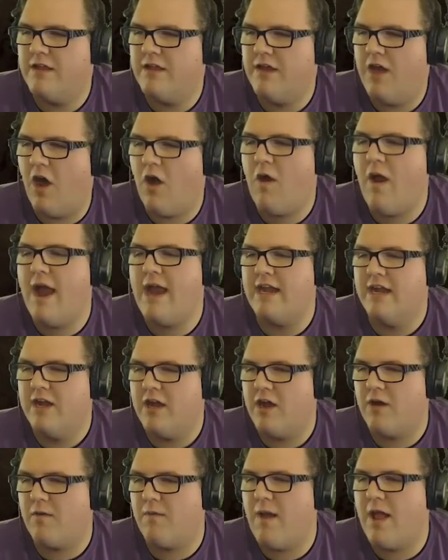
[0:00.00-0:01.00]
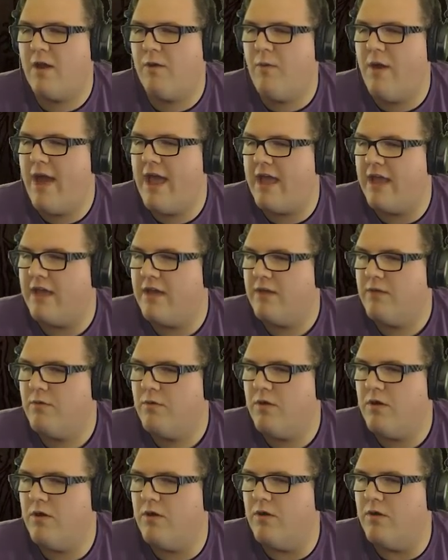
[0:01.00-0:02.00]
Yay! All right, I run away.
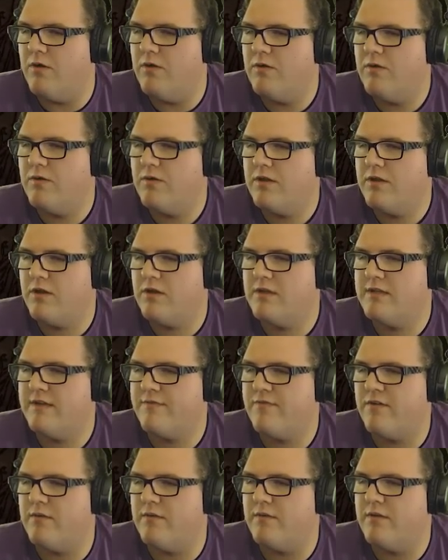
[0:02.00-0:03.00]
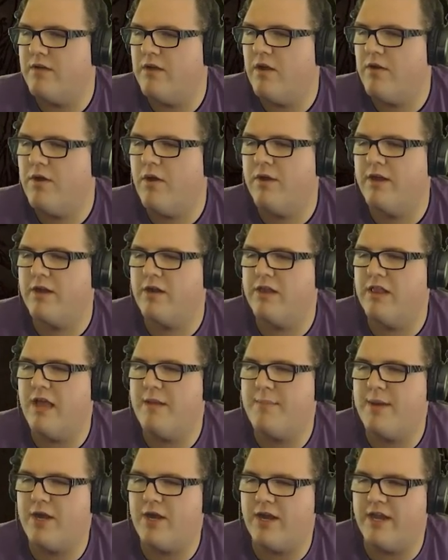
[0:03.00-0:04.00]
Whoa, you're okay, different. Oh no, you're a
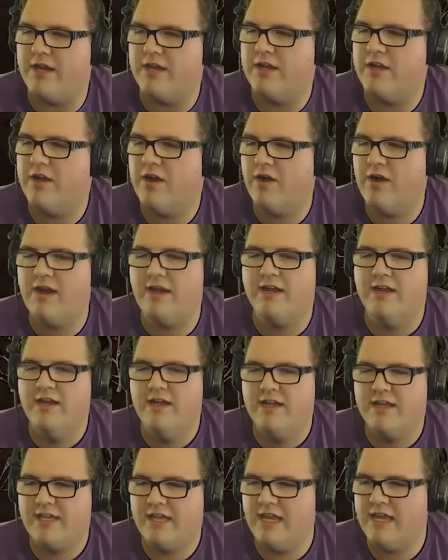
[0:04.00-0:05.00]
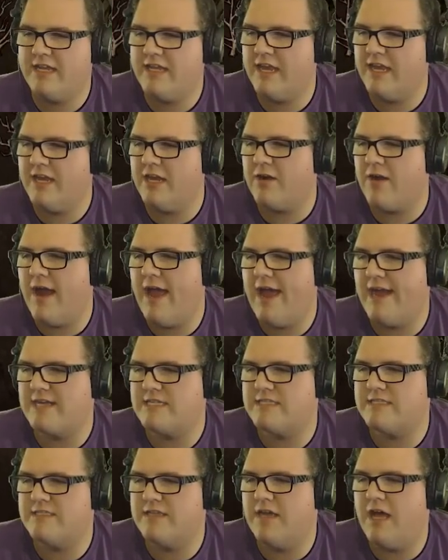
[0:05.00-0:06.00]
librarian. All right, get, my, get, get your
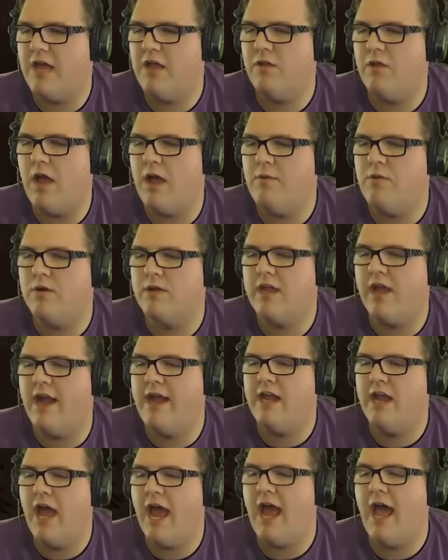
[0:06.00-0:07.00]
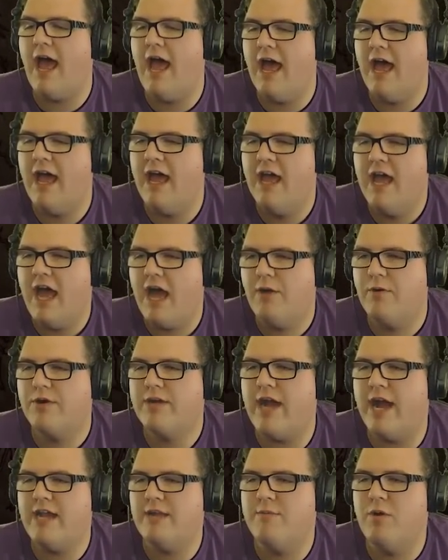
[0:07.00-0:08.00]
axe. I will, I will kite. Ah, ah, I will
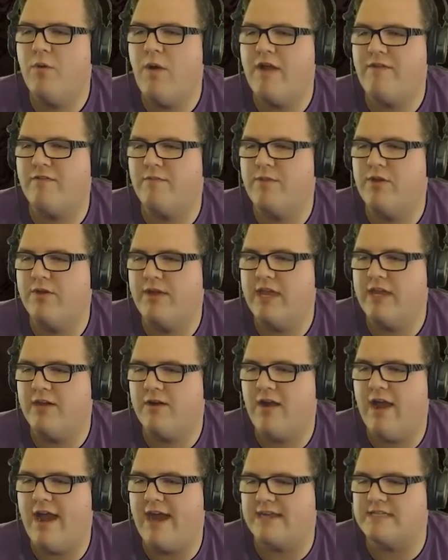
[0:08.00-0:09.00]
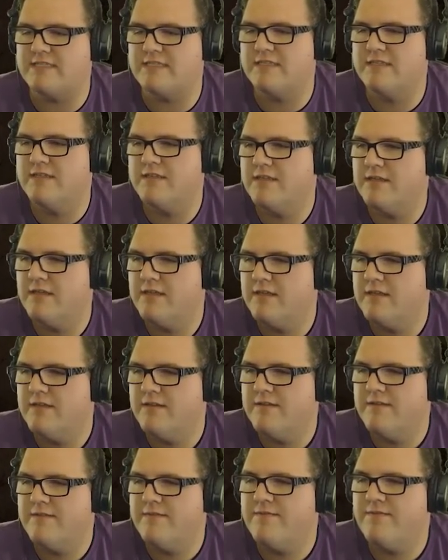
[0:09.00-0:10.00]
kite him away from you. Get your axe. I'm
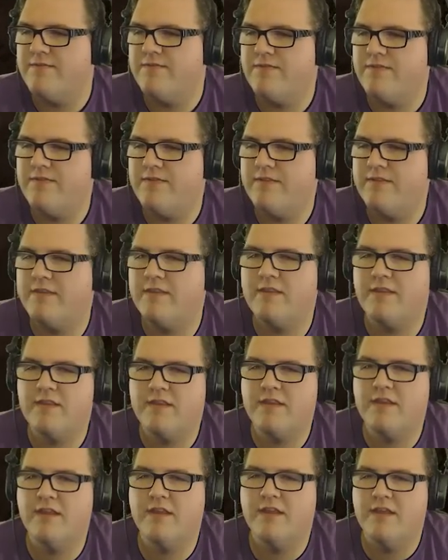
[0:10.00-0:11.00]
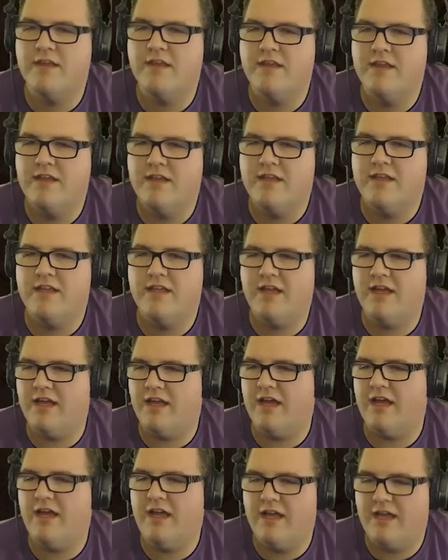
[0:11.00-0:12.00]
getting it. I'm getting it. I'm getting it. Okay, I got my axe.
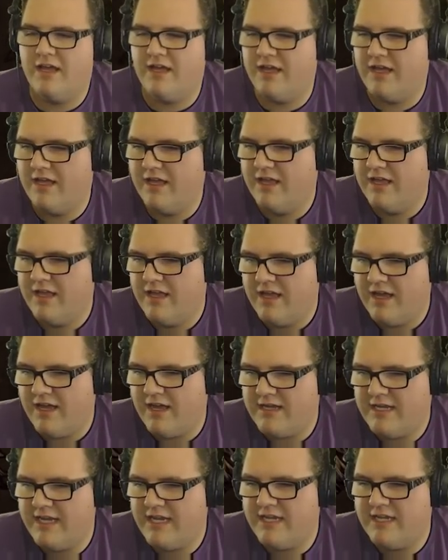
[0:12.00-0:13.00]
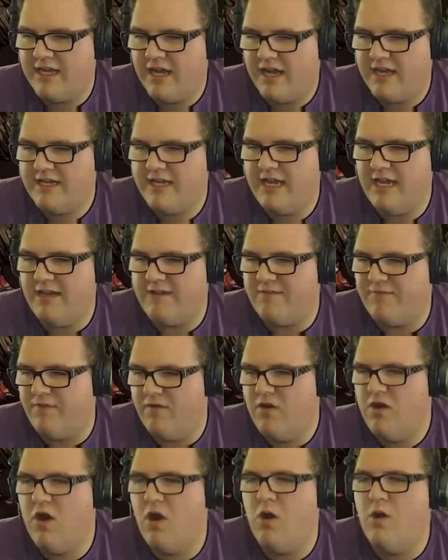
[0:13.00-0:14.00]
Uh, got need, this. All right, here we go.
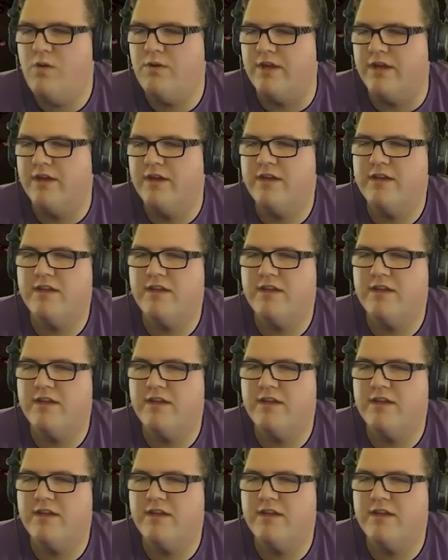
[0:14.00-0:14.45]
Food.